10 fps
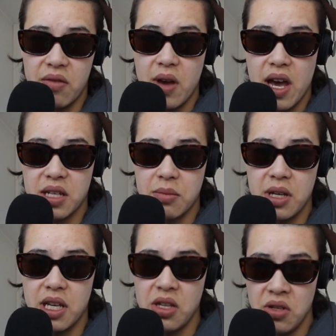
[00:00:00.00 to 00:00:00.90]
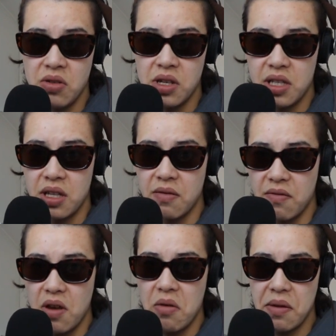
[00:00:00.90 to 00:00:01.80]
if you ask me. Interesting.
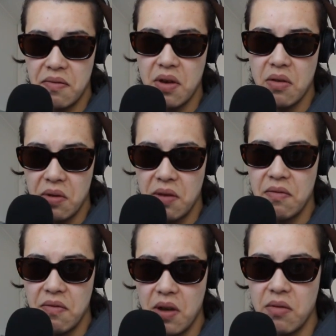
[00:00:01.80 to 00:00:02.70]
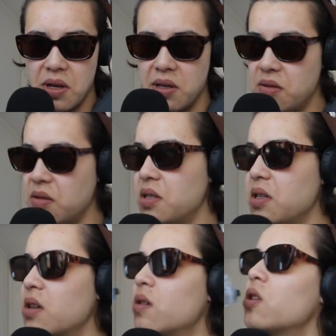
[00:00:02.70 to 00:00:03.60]
Very, very, very
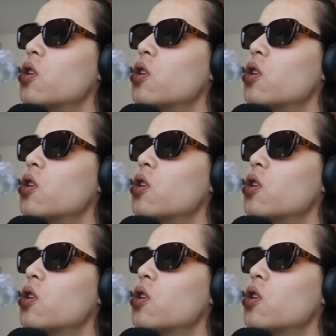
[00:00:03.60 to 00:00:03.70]
interesting.